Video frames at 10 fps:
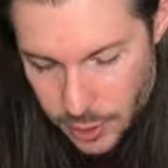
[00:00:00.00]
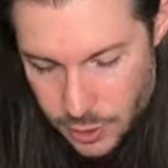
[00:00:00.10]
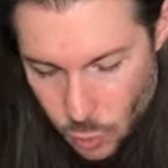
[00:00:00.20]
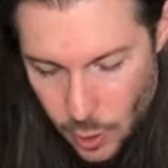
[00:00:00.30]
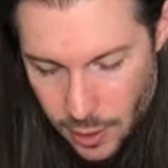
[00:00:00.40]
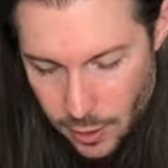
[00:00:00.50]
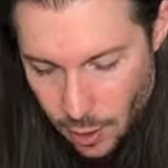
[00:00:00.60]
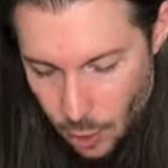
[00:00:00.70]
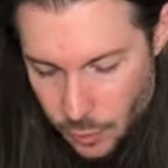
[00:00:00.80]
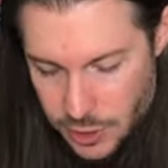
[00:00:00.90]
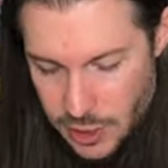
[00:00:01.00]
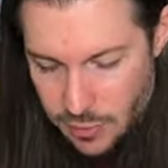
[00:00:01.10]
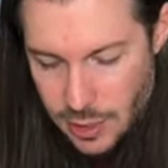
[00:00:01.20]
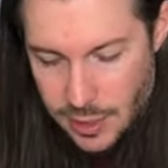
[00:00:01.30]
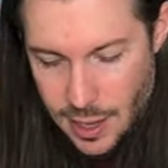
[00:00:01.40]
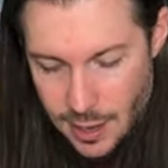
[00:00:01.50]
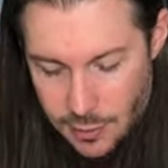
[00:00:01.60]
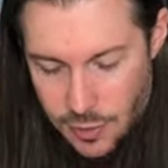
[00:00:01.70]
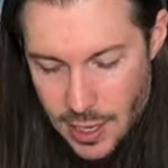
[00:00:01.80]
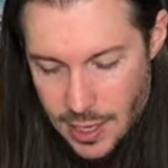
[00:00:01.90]
as well, almost giving it kind of
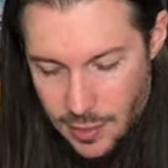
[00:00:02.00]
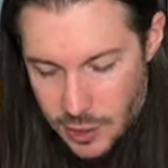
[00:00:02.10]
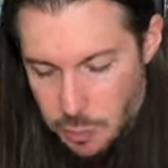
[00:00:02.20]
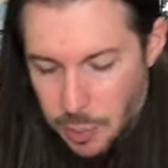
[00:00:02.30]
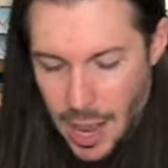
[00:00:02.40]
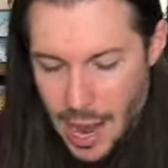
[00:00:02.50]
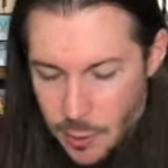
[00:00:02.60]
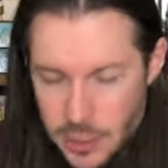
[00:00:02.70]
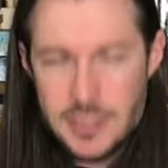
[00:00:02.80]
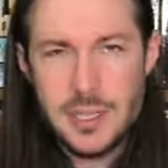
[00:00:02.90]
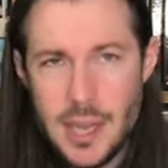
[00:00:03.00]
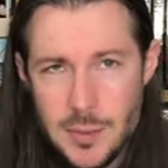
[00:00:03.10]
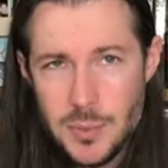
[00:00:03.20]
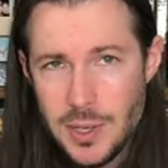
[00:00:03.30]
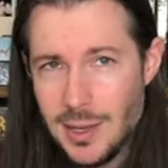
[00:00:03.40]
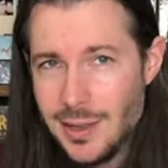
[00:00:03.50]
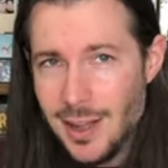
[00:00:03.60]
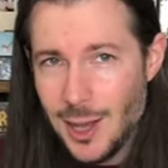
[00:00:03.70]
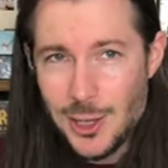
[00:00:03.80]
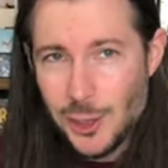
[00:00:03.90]
this pirate type
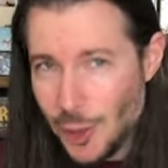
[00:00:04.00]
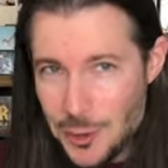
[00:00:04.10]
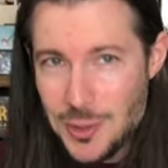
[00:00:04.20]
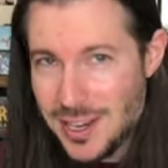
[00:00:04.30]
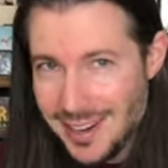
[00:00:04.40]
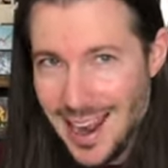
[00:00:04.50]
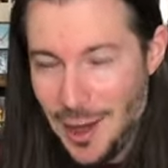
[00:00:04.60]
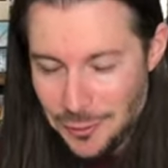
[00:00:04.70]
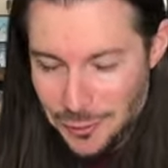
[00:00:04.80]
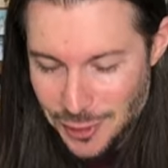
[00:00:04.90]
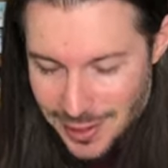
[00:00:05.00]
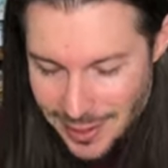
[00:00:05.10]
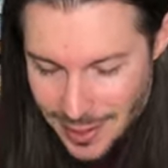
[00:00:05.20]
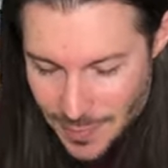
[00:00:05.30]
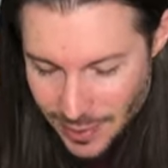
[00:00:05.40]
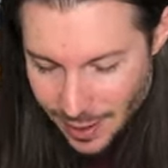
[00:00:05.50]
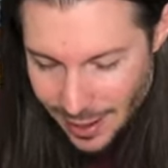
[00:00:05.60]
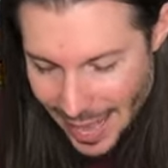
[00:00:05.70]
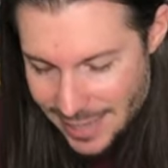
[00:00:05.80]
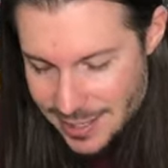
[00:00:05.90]
uh, clothing and outfit uh,
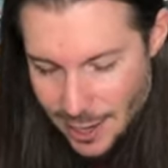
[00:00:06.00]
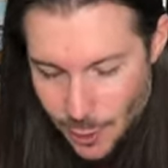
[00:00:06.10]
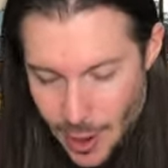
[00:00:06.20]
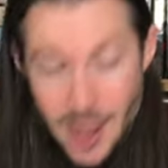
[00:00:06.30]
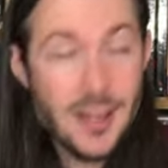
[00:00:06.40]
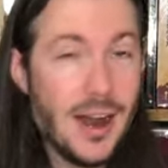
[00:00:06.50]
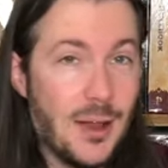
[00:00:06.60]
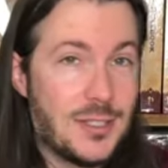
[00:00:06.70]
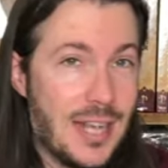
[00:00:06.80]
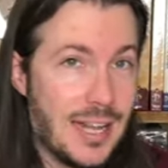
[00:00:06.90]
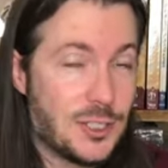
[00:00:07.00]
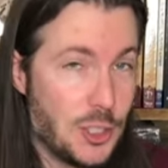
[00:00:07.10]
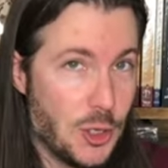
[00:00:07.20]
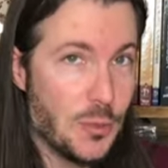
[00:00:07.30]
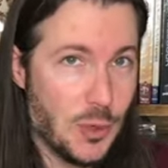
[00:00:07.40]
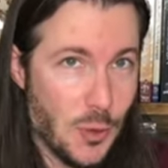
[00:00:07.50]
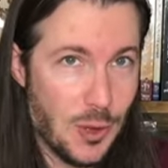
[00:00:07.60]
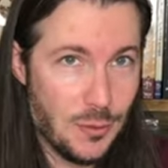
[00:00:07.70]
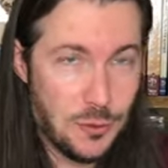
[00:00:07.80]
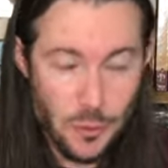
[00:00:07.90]
as that crocodile takes humanoid
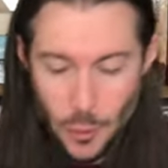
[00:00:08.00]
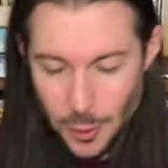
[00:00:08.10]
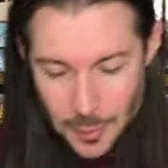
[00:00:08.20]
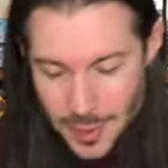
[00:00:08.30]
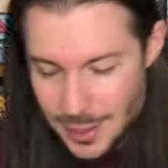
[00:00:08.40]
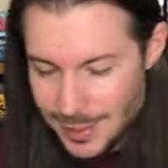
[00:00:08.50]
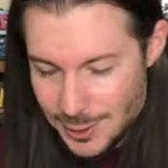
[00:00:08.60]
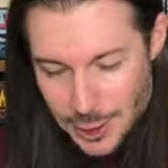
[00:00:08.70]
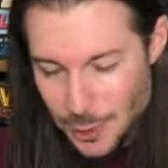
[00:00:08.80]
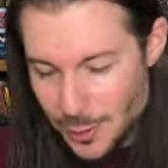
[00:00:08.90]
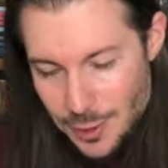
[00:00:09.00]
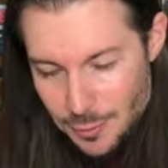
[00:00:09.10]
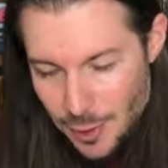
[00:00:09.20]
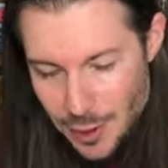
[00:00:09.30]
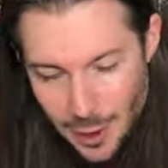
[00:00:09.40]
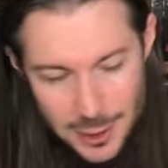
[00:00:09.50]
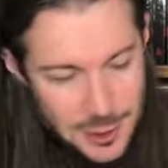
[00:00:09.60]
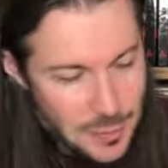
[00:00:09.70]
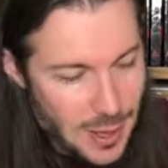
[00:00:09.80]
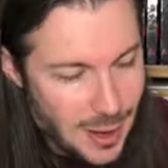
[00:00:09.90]
form. So very
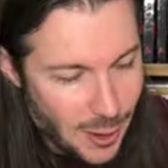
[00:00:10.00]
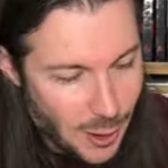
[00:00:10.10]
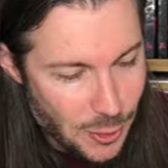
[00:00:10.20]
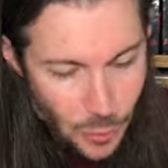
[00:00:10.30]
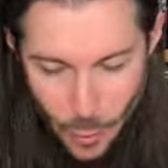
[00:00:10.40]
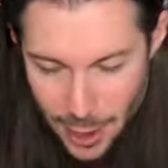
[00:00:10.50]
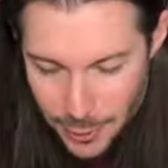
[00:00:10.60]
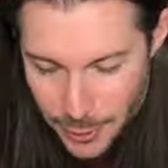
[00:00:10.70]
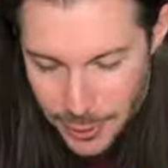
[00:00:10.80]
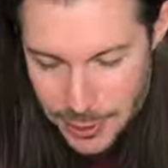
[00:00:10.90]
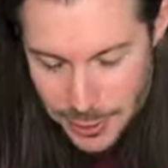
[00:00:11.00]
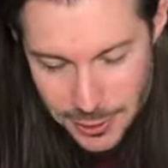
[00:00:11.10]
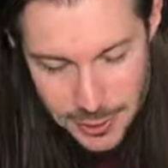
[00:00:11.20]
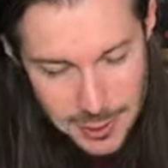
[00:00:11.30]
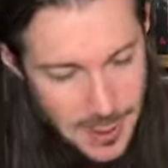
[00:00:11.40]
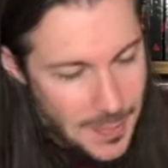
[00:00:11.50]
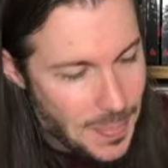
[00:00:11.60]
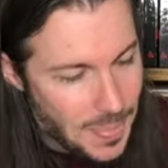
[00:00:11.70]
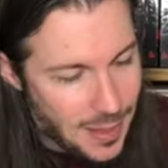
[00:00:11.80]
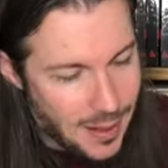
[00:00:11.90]
awesome there on the were creatures.
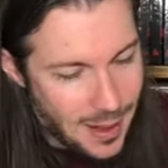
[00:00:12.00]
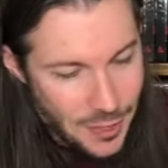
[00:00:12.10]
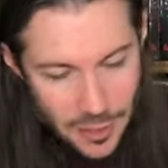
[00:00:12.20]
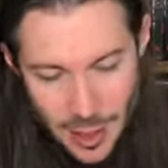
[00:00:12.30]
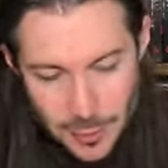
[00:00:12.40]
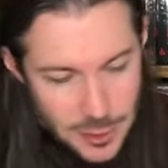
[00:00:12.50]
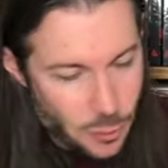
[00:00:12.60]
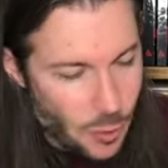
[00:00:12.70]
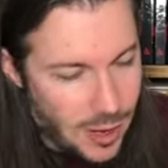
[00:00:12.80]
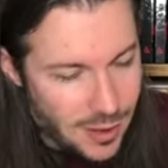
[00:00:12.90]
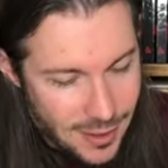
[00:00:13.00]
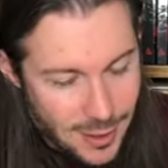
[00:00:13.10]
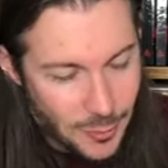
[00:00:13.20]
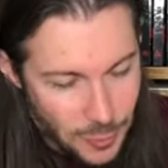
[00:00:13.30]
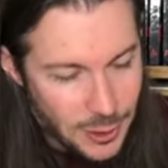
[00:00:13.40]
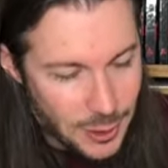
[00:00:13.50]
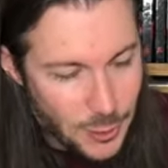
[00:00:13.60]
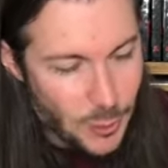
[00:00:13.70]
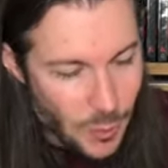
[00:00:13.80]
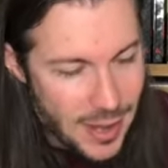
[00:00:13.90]
Uh, I thought that was a, we- a really
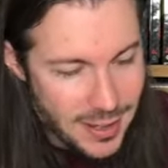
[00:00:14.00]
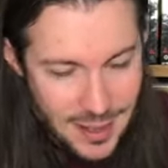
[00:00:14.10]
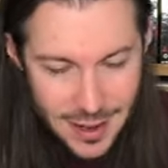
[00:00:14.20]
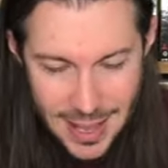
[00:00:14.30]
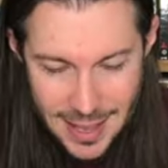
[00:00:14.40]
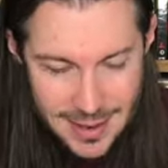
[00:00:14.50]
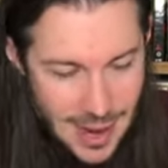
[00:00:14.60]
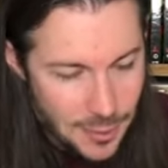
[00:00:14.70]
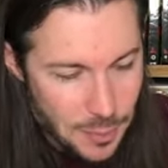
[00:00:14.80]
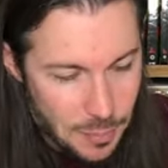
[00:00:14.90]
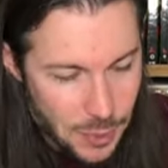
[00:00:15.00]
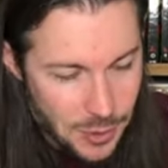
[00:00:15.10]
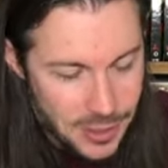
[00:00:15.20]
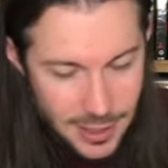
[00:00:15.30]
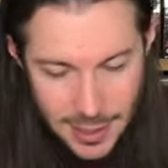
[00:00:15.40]
cool way to kind of end out the book.